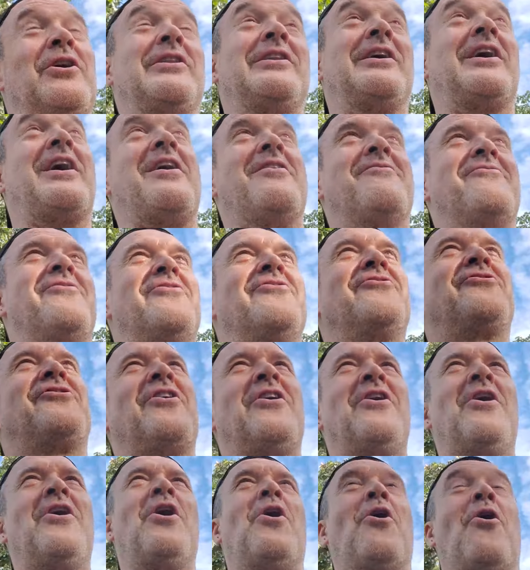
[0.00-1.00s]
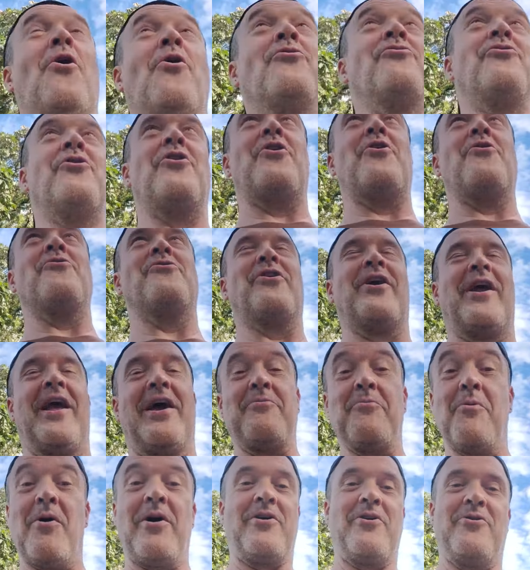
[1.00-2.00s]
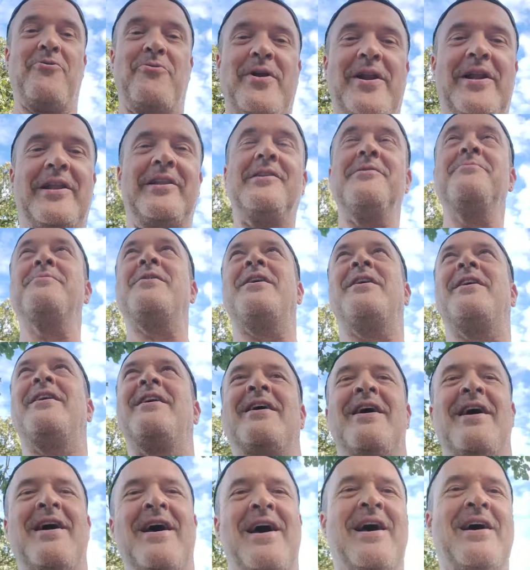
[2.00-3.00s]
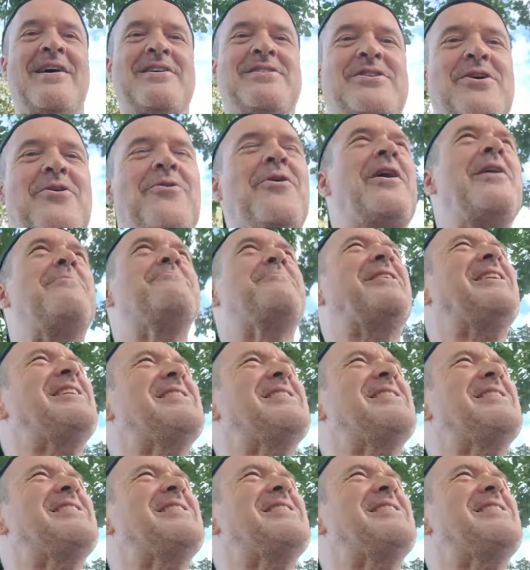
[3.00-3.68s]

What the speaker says: at the covers over and over again while you're reading them. So, but